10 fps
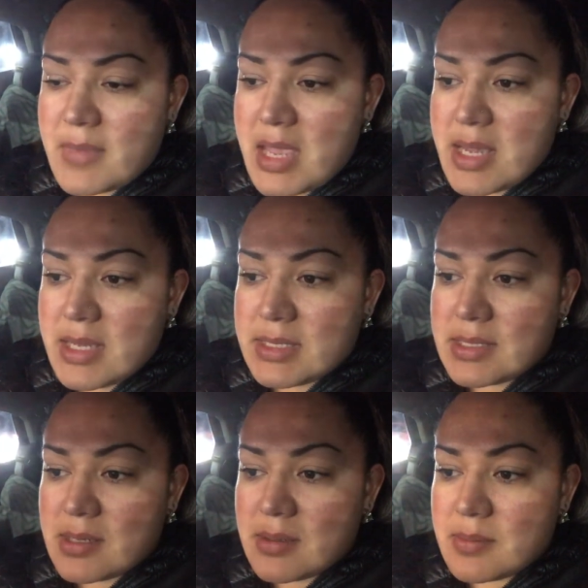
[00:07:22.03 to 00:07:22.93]
and
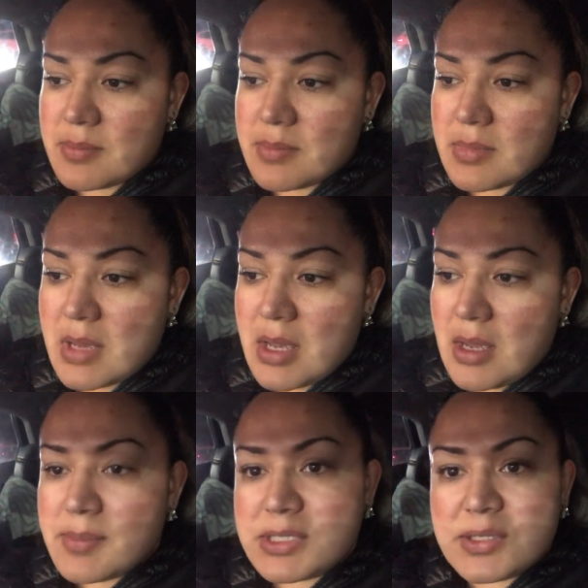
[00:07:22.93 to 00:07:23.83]
um,
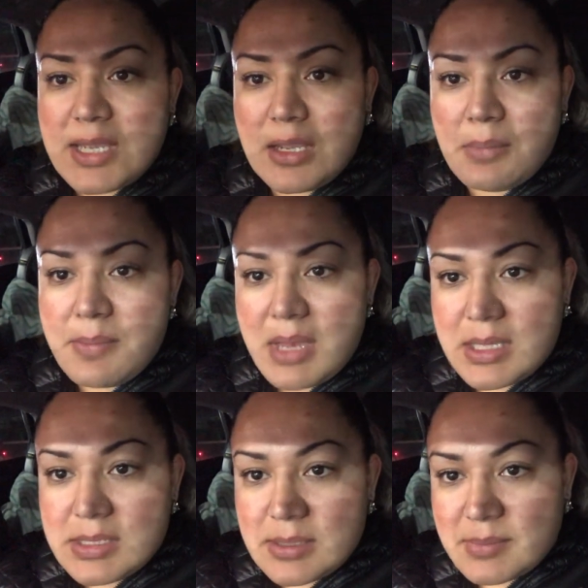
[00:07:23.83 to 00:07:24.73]
I'm still taking my
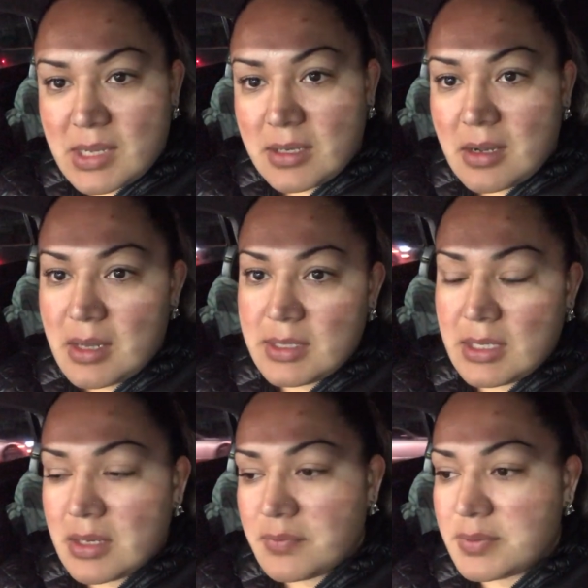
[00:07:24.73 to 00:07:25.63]
meds. I'm kind of on and
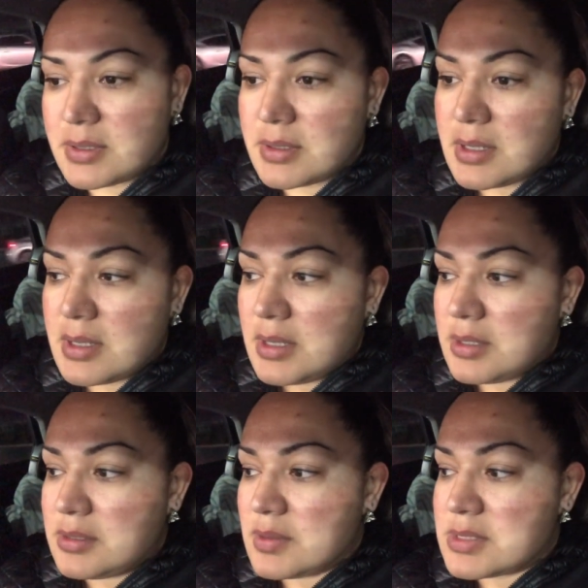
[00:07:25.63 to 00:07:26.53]
off. And,
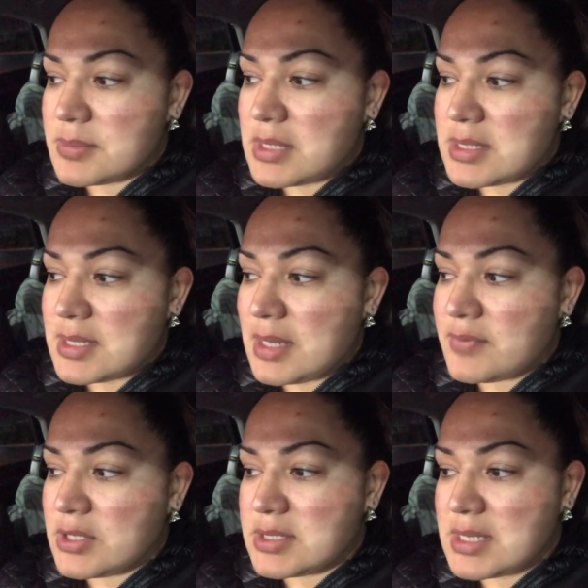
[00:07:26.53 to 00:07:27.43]
you know, some days I have
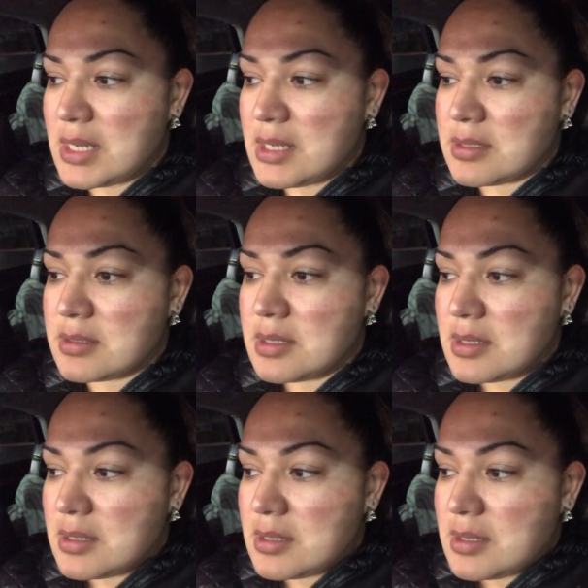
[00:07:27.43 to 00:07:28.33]
a good day and
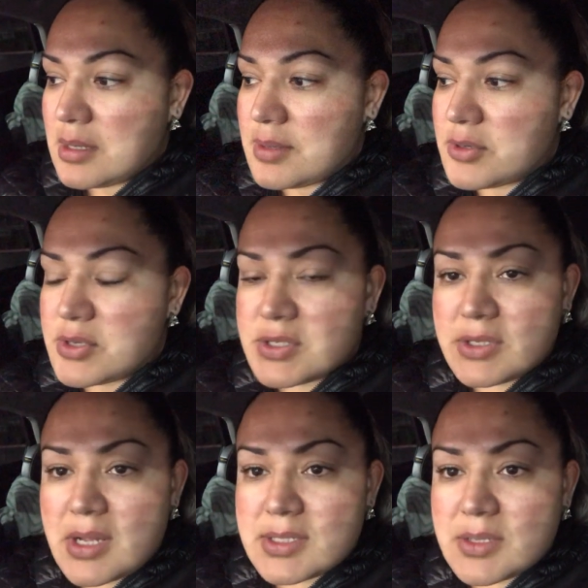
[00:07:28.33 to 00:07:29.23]
others are
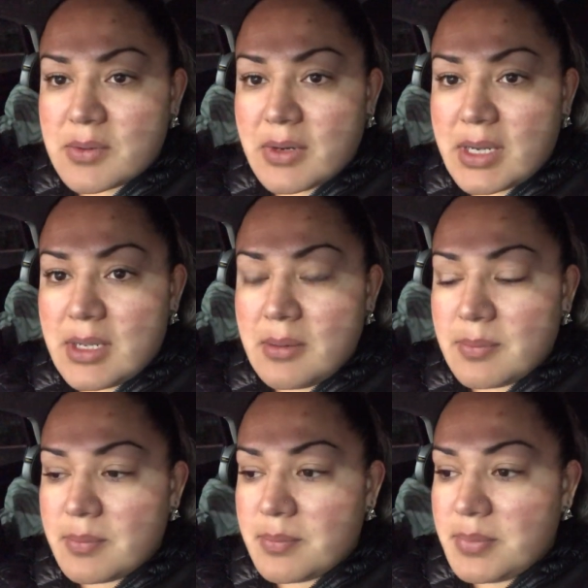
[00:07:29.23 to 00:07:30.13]
not so great.
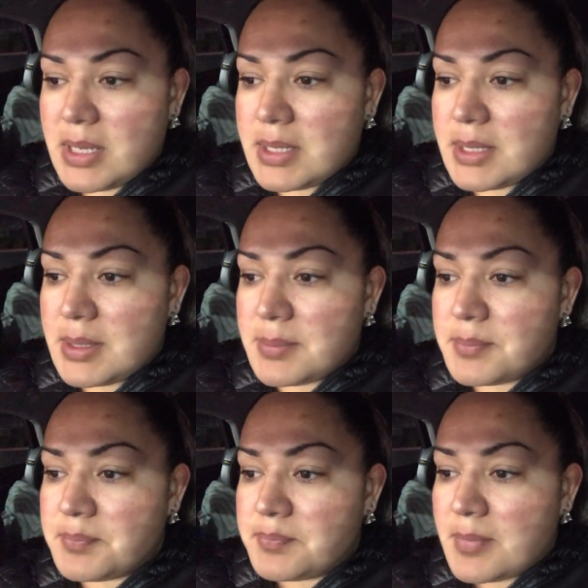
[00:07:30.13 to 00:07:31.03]
But
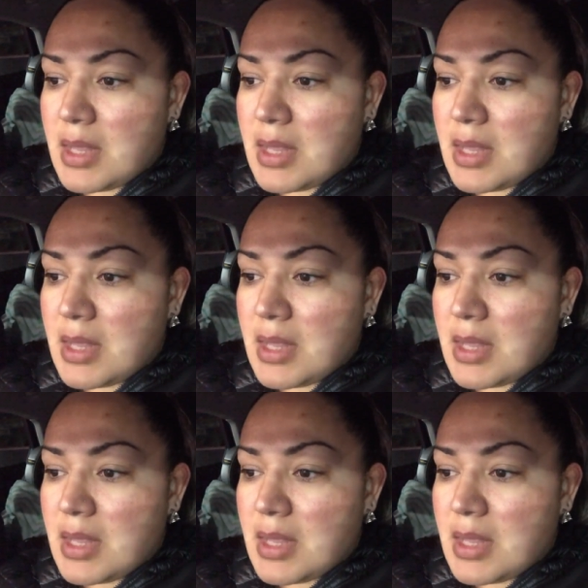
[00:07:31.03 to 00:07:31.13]
um,